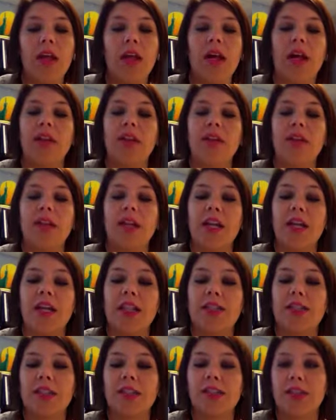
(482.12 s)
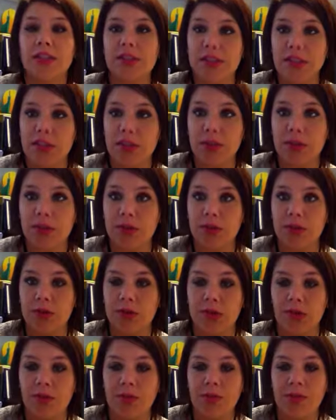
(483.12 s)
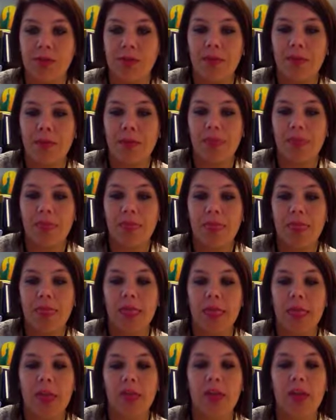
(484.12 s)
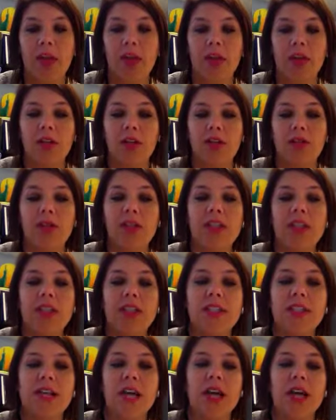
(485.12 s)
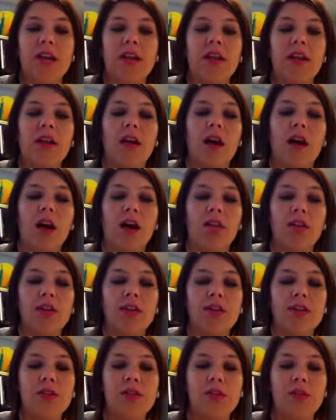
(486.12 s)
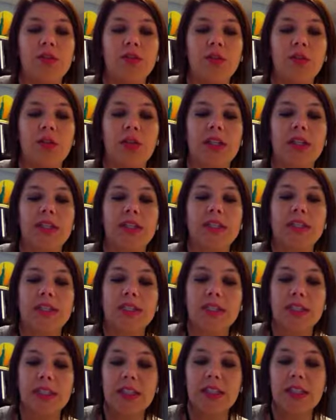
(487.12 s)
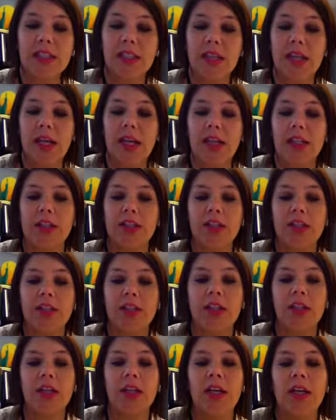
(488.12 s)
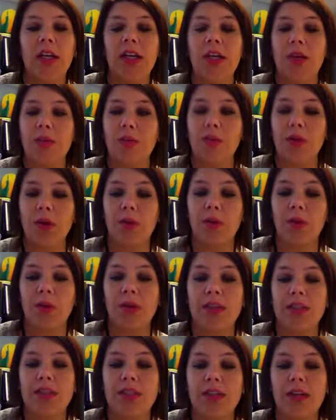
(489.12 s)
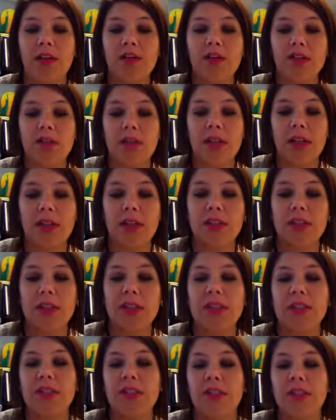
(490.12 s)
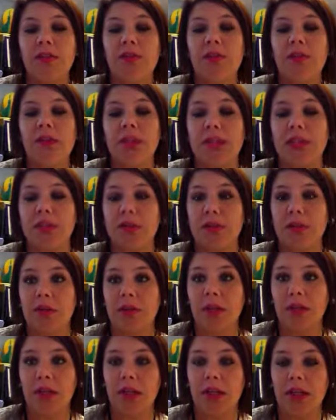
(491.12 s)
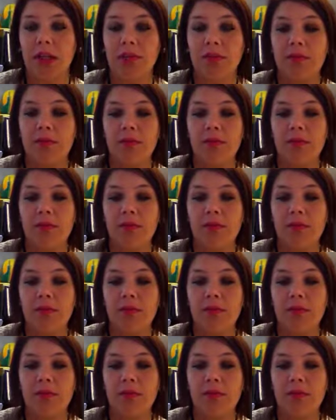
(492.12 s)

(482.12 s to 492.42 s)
And then the next stage is conclusion. The conclusion is that all the students were consistently engaged in appropriate self-directions and self-engagement learning.